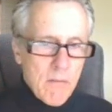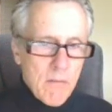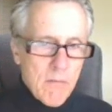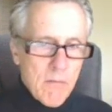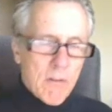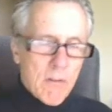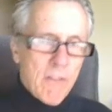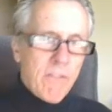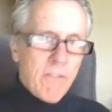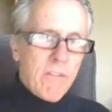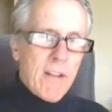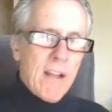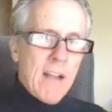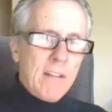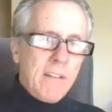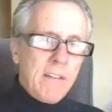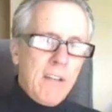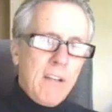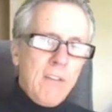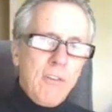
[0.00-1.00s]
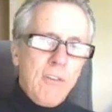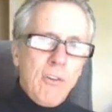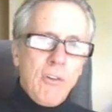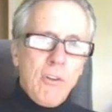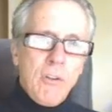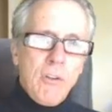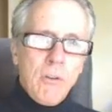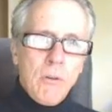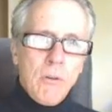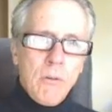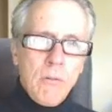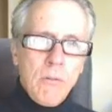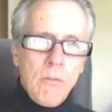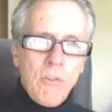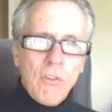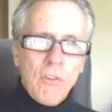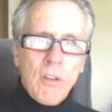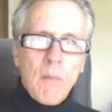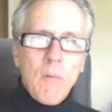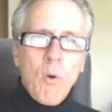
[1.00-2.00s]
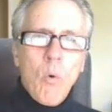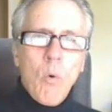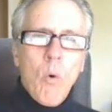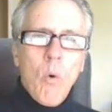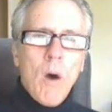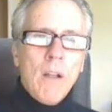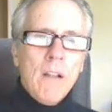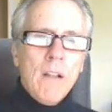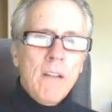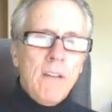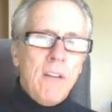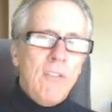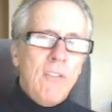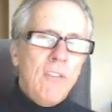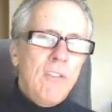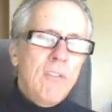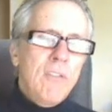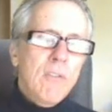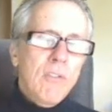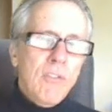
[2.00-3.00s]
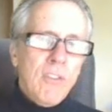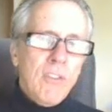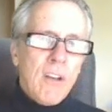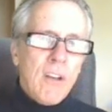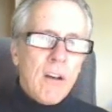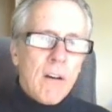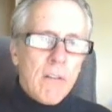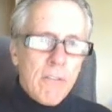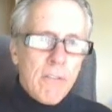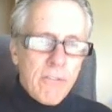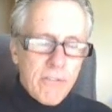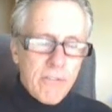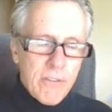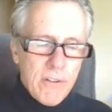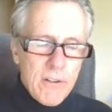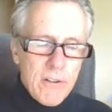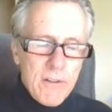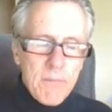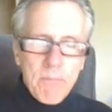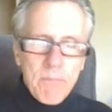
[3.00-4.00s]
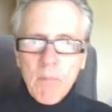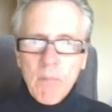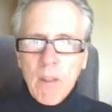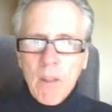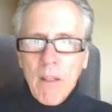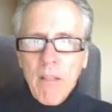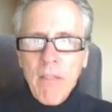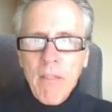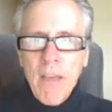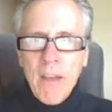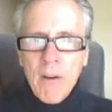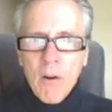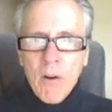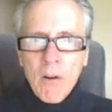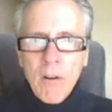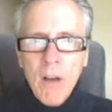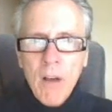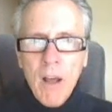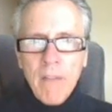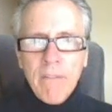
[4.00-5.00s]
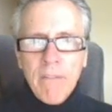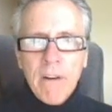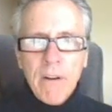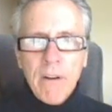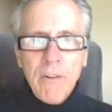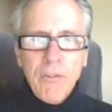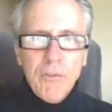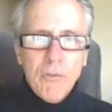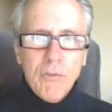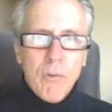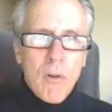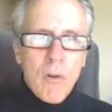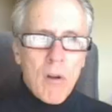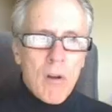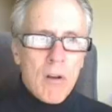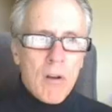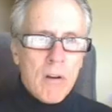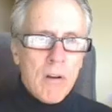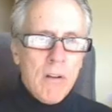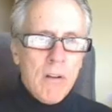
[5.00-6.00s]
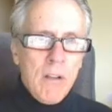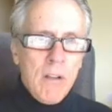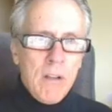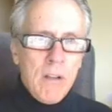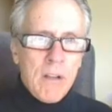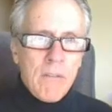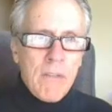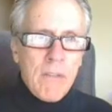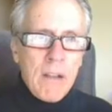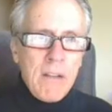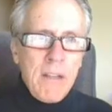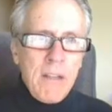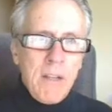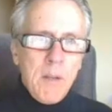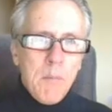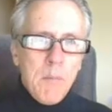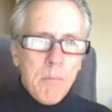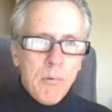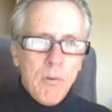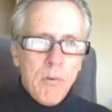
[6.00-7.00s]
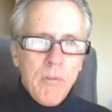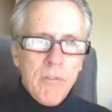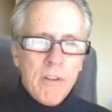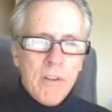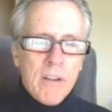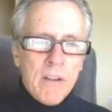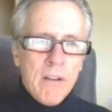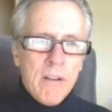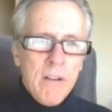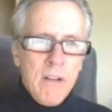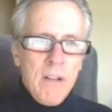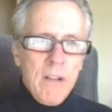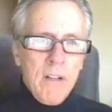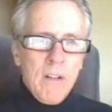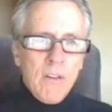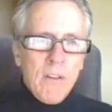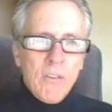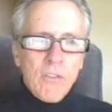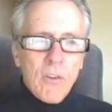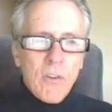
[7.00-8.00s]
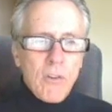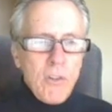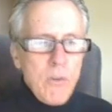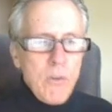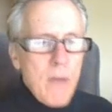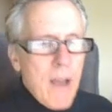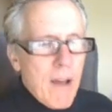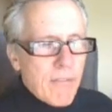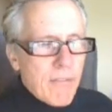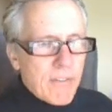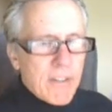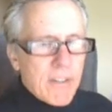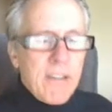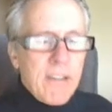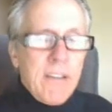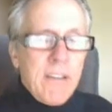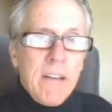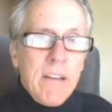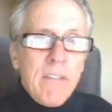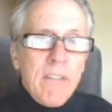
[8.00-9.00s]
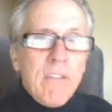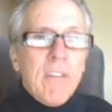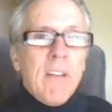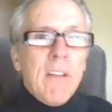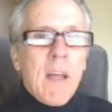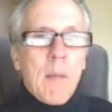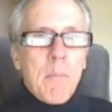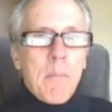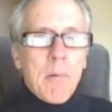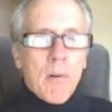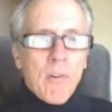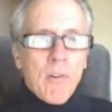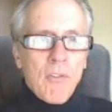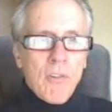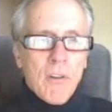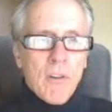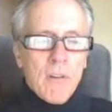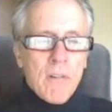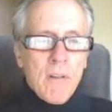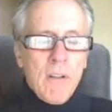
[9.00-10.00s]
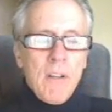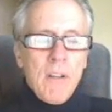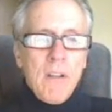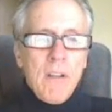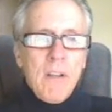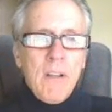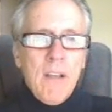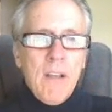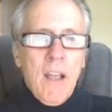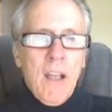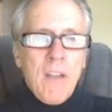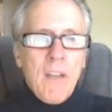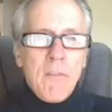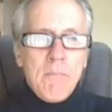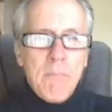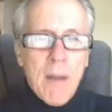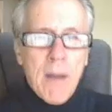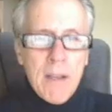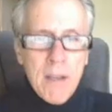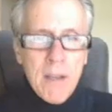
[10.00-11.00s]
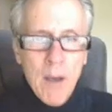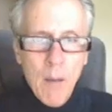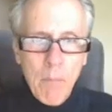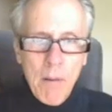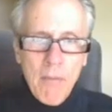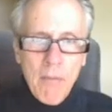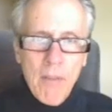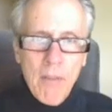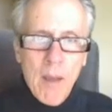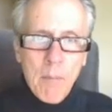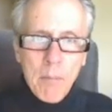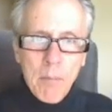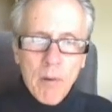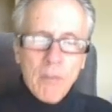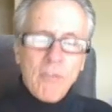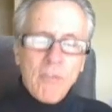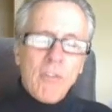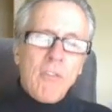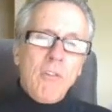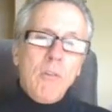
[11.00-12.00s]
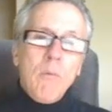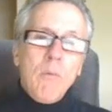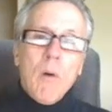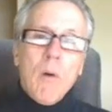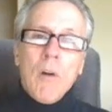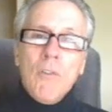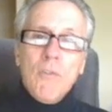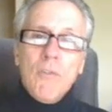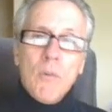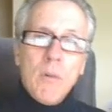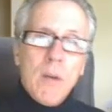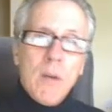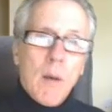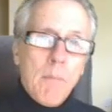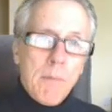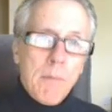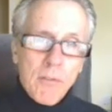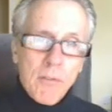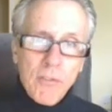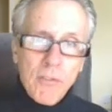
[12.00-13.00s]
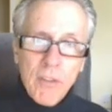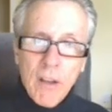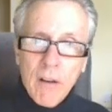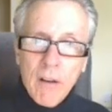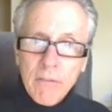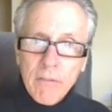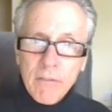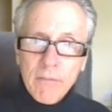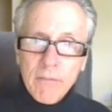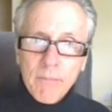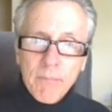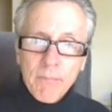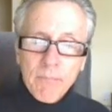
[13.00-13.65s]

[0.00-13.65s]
reflecting to you some qualities in yourself that are not very strong and they need improving. So you have to give to that person, and by helping that person, you also help yourself.